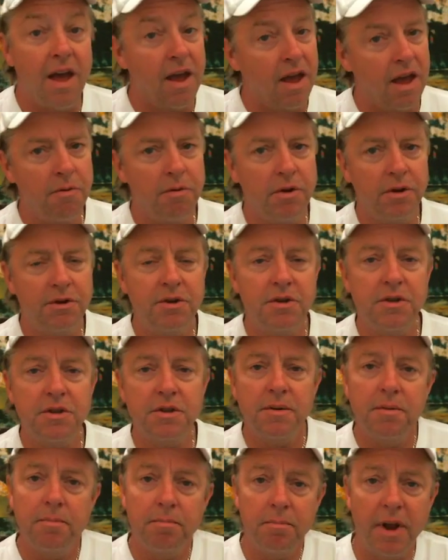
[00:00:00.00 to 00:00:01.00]
Hey,
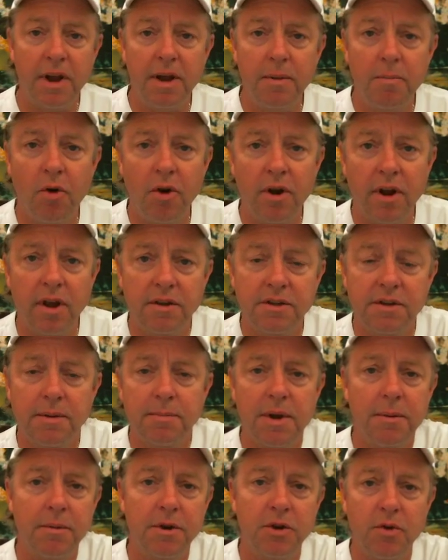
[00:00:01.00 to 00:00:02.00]
Realtors. Monday morning,
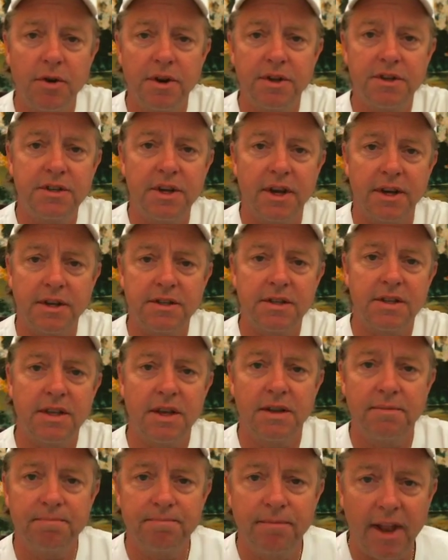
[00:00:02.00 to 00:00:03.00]
September 26th,
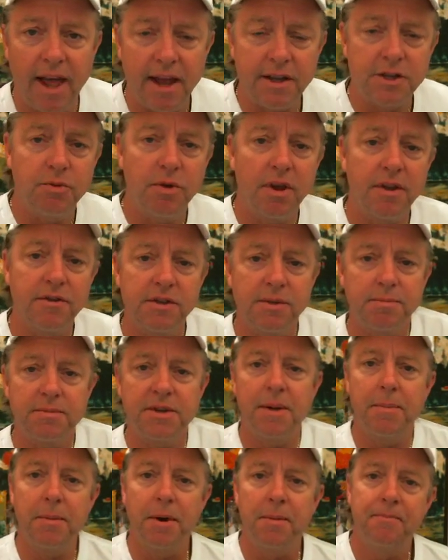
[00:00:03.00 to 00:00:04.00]
last week of
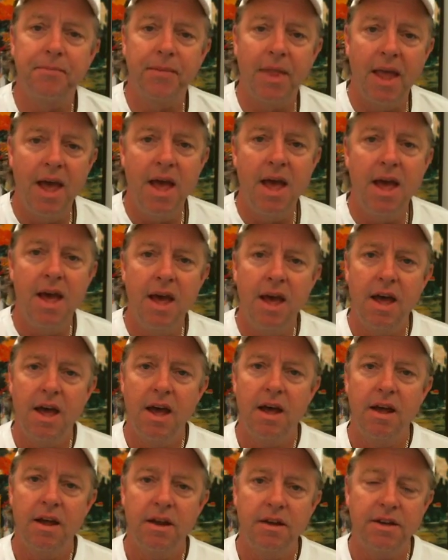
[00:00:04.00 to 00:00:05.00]
September.
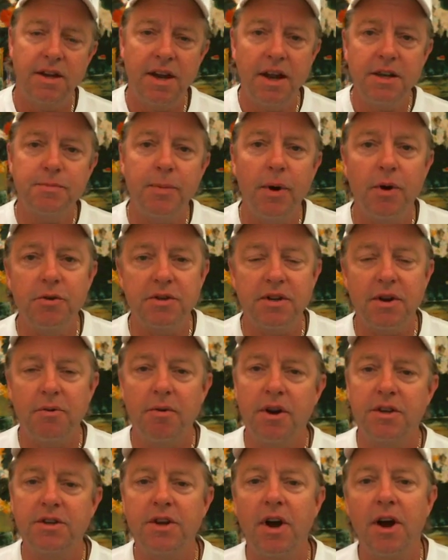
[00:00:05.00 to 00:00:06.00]
Today's post, I
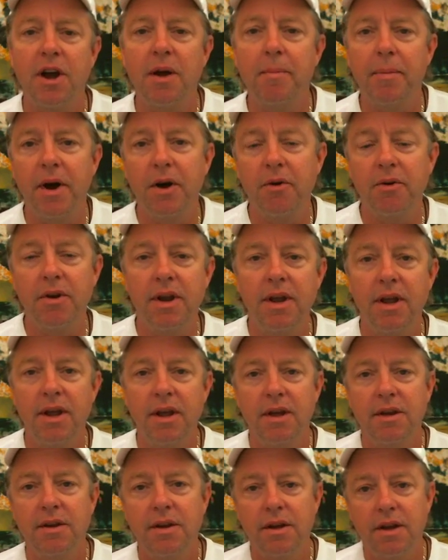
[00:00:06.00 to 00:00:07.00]
want to talk about
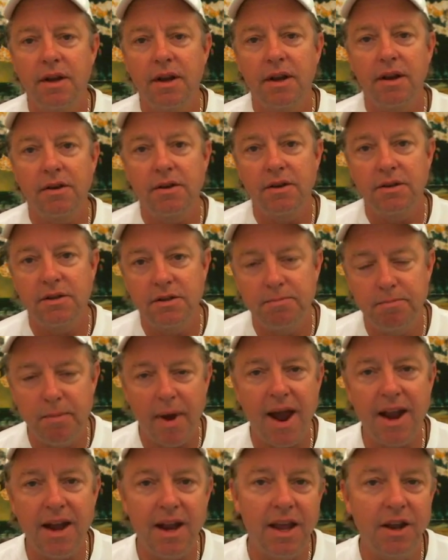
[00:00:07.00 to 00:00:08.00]

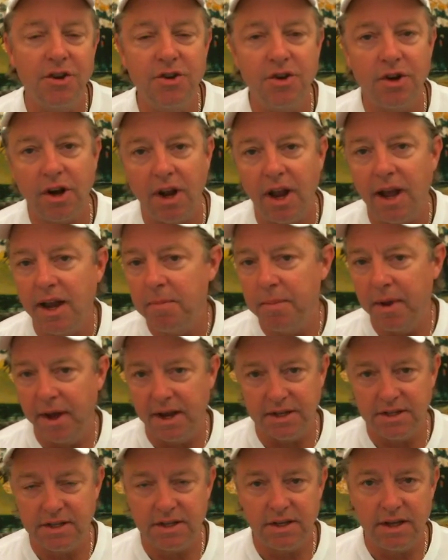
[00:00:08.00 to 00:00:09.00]
mining into your client
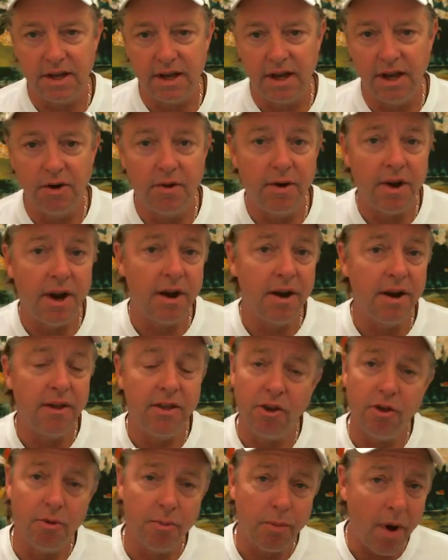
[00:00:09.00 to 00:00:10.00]
base into an area
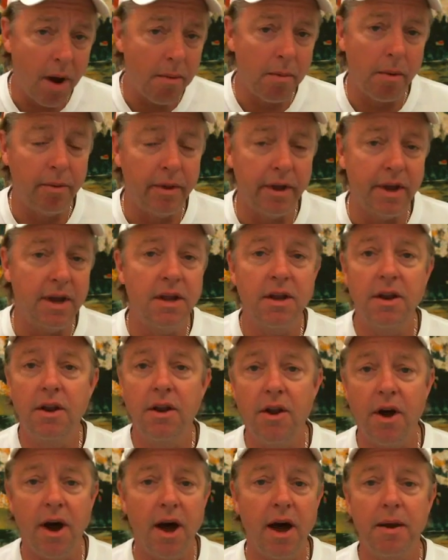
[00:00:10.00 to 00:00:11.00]
that you're probably
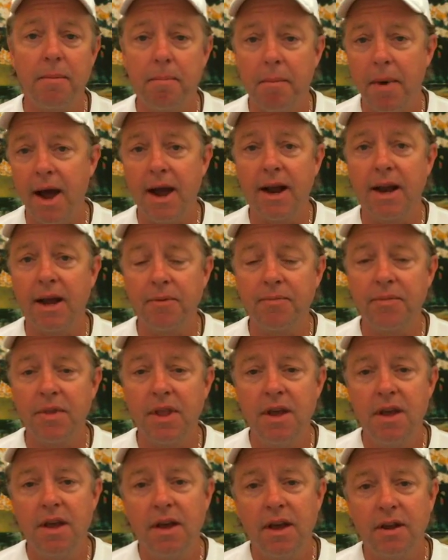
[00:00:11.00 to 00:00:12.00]
not mining.
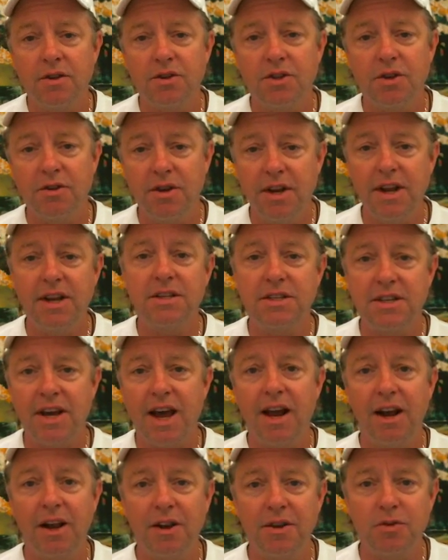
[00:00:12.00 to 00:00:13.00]
And so today's
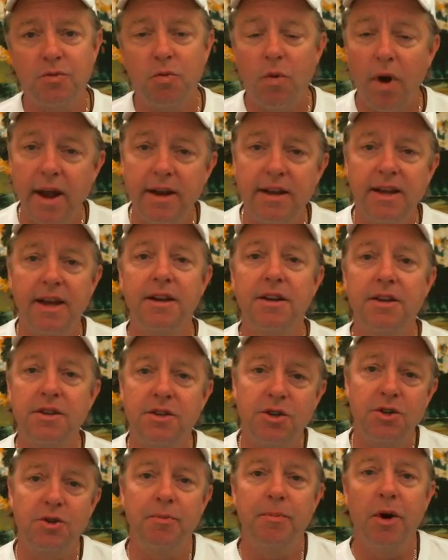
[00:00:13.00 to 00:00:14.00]
title is Why
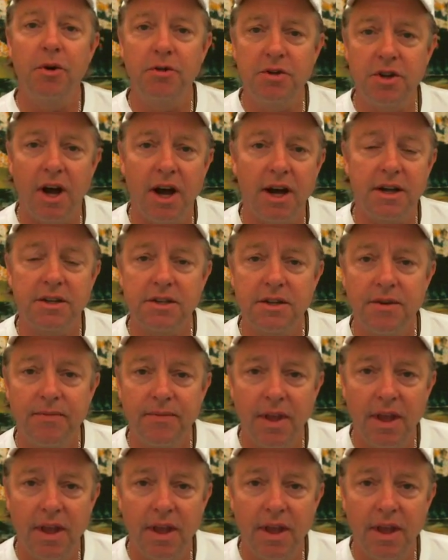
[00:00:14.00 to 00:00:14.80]
Dentists Do Botox.